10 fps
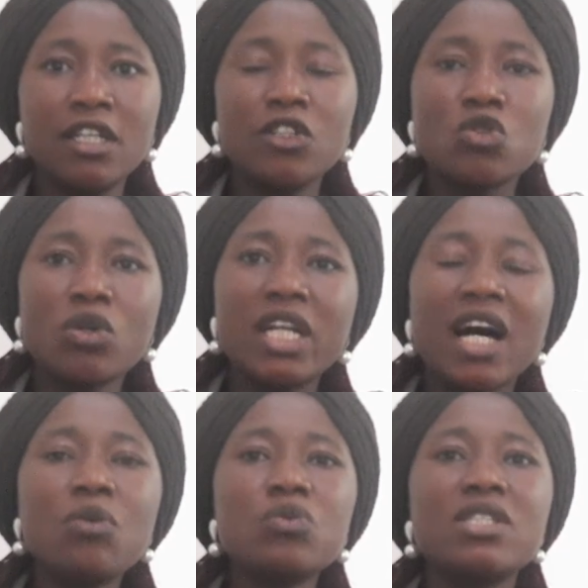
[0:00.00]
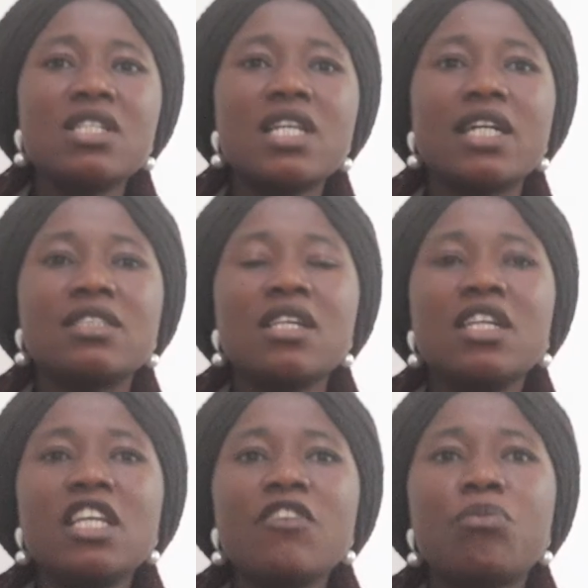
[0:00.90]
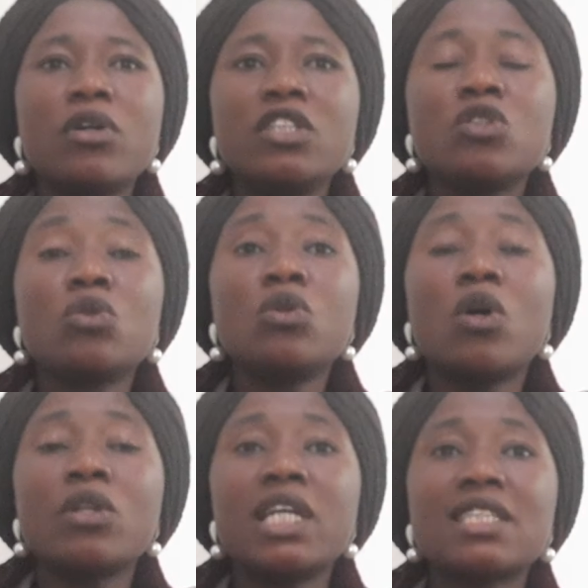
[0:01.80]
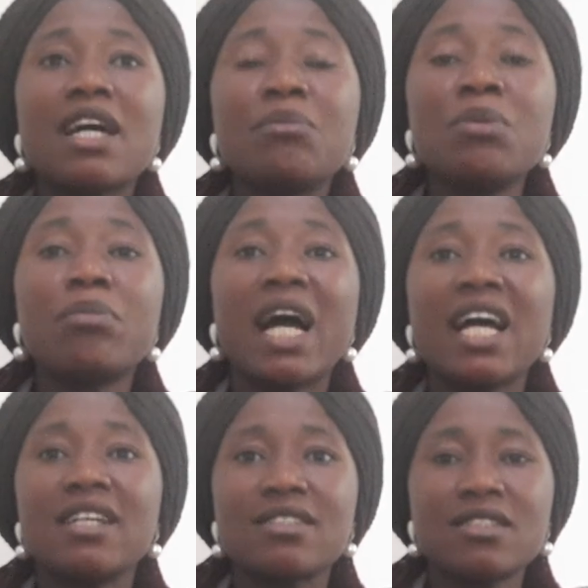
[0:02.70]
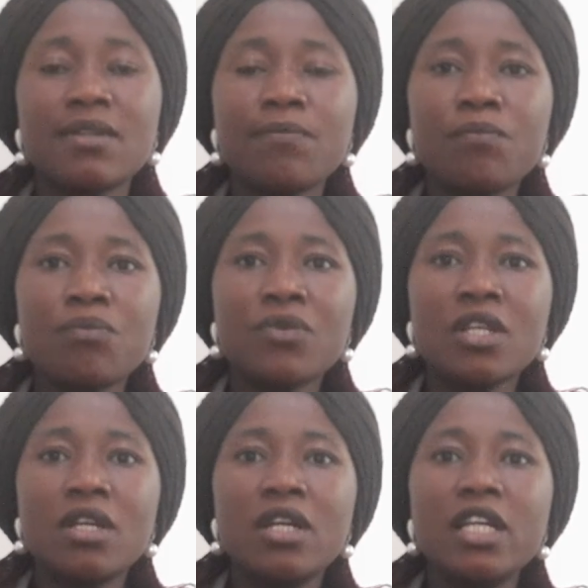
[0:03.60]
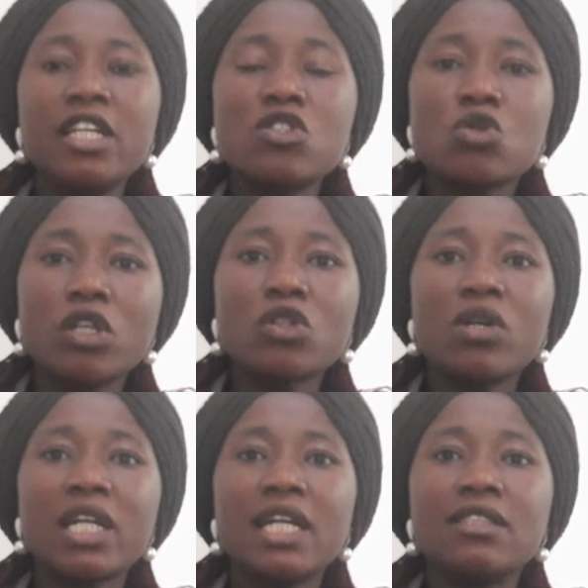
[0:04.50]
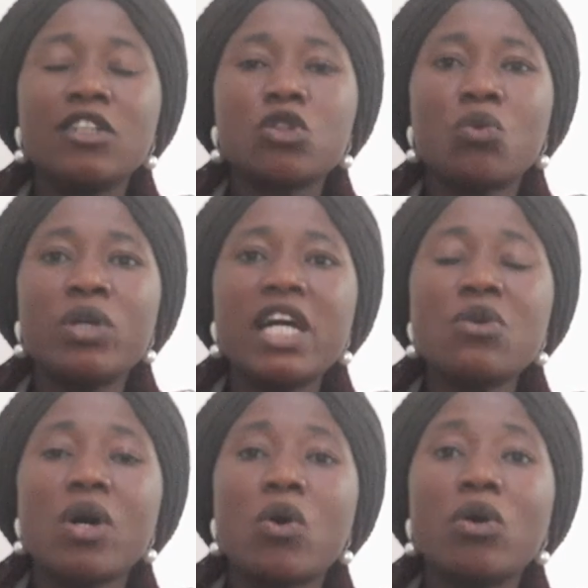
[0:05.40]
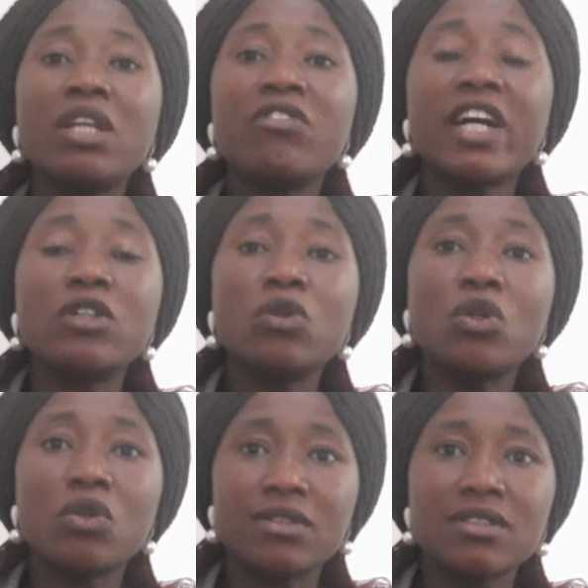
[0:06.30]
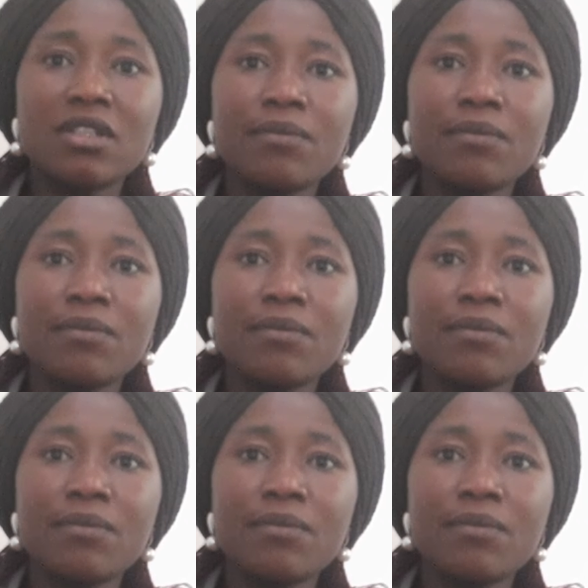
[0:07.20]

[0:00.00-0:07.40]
So now we see that if political holders are being biased in such organization, whether you are qualified or not,